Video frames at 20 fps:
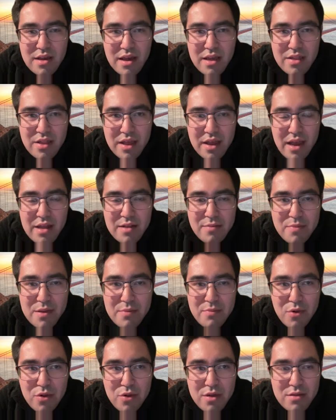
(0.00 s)
and like kind of
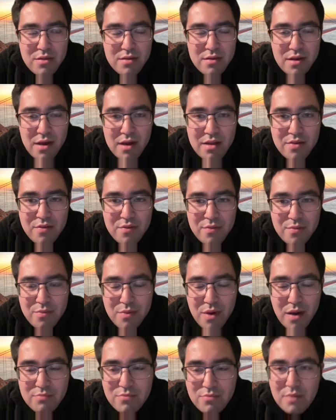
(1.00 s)
people kind of
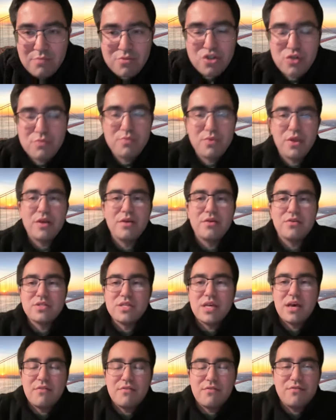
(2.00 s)
I'm, I'm sure
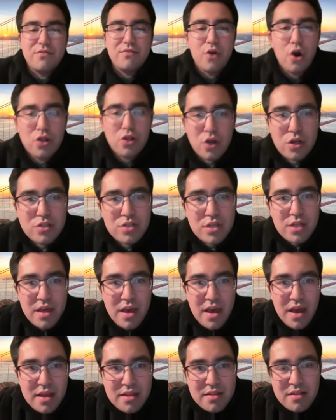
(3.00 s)
players have caught on to
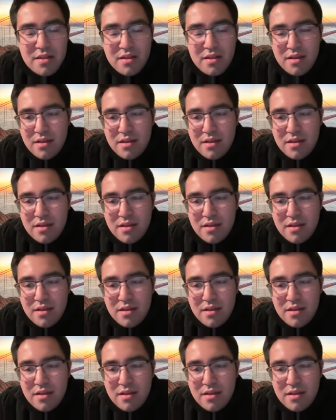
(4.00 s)
that.